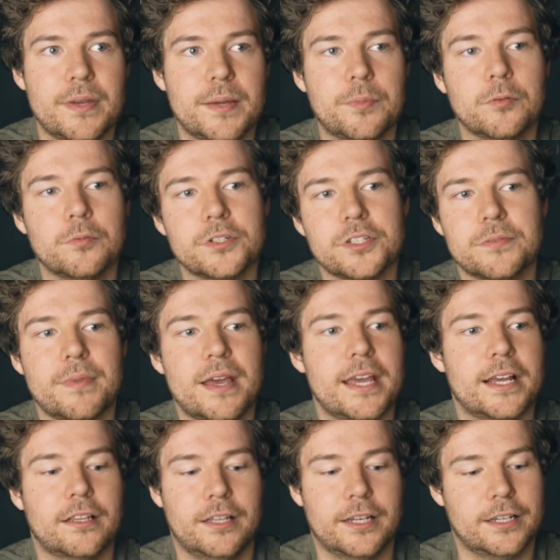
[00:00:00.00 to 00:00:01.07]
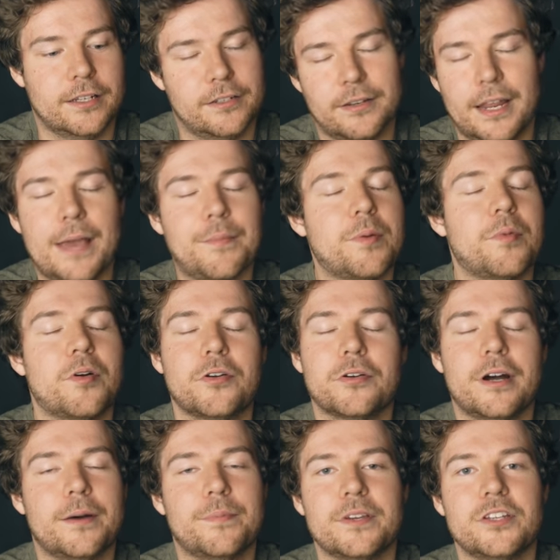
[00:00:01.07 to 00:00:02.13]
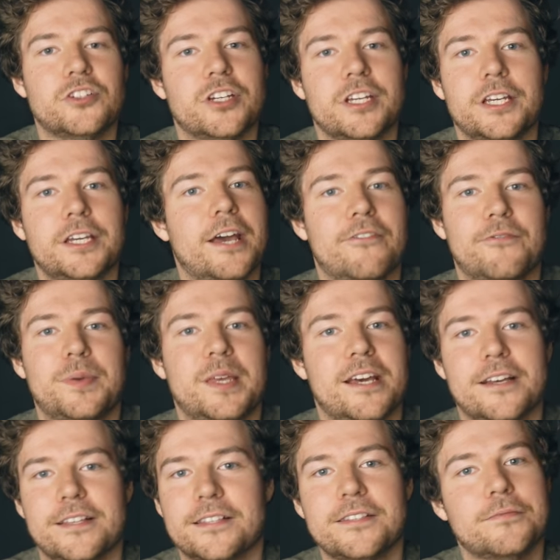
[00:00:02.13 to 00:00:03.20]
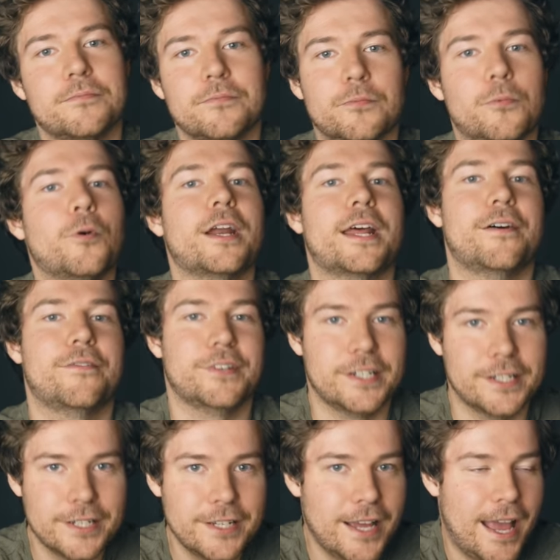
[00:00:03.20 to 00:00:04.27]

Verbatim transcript: People want to make like an MMO, RPG, FPS, whatever,